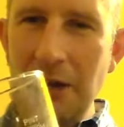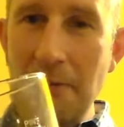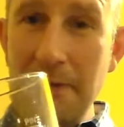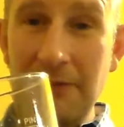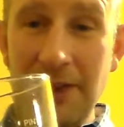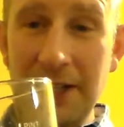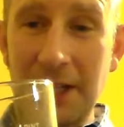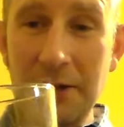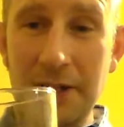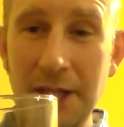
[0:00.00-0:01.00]
I'm a big fan of
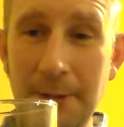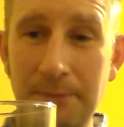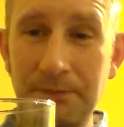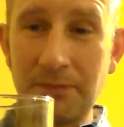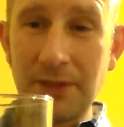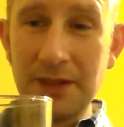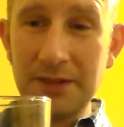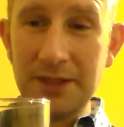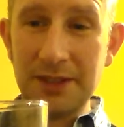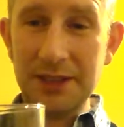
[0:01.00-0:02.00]
coconut.
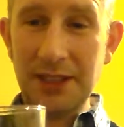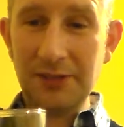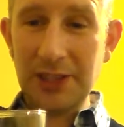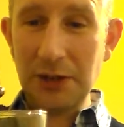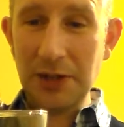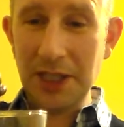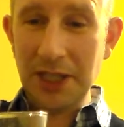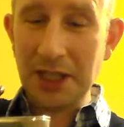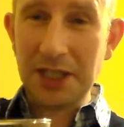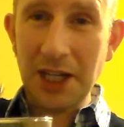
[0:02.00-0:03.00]
I love coconut
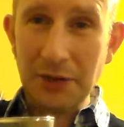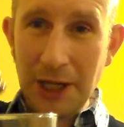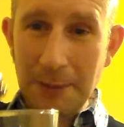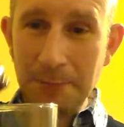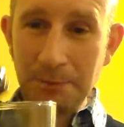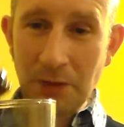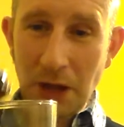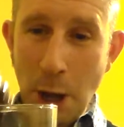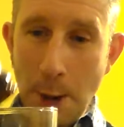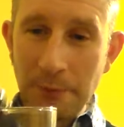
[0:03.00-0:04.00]
in a curry,
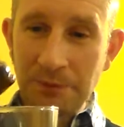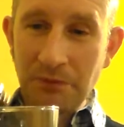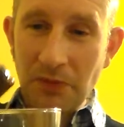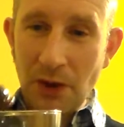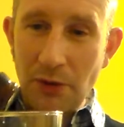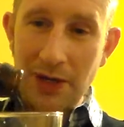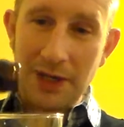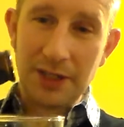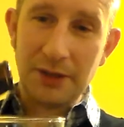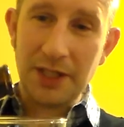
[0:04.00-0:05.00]
or I
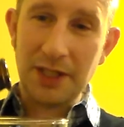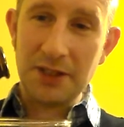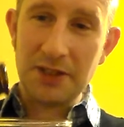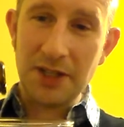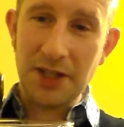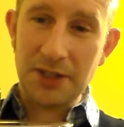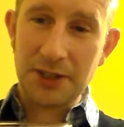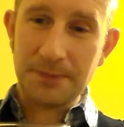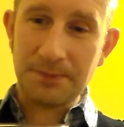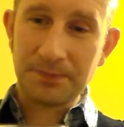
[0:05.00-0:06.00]
like coconut
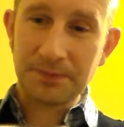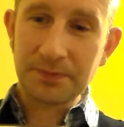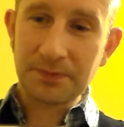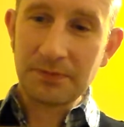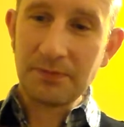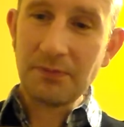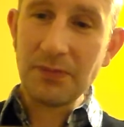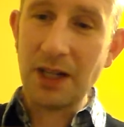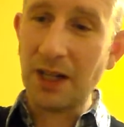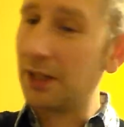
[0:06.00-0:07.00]
desserts.
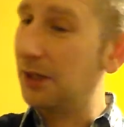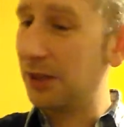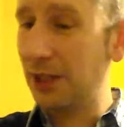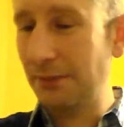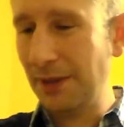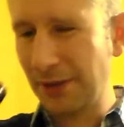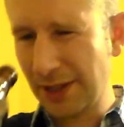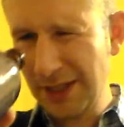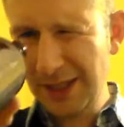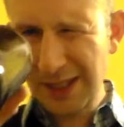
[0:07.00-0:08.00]
I like coconut milk.